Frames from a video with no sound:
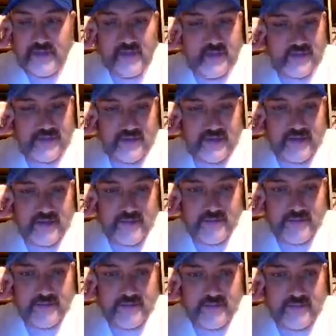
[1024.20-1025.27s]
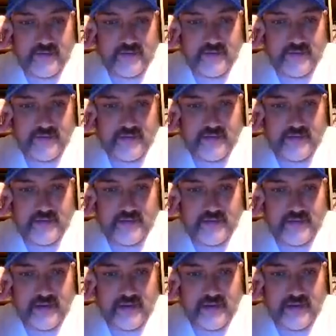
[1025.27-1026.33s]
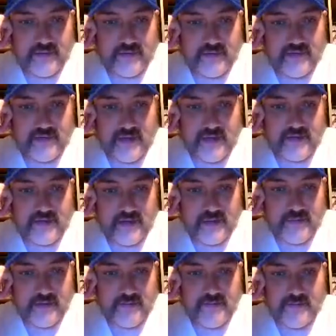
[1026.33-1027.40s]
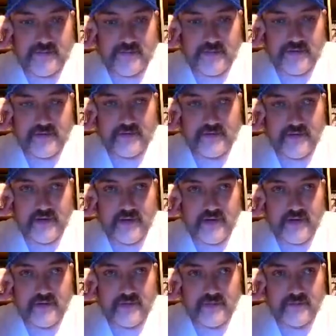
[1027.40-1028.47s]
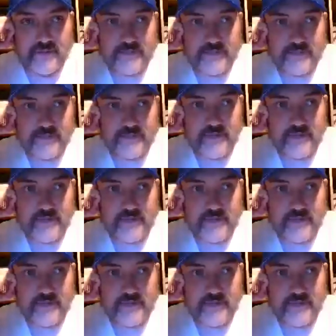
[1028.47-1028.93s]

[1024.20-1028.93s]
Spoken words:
team. He had a great tag team. Him and his brother-in-law Jim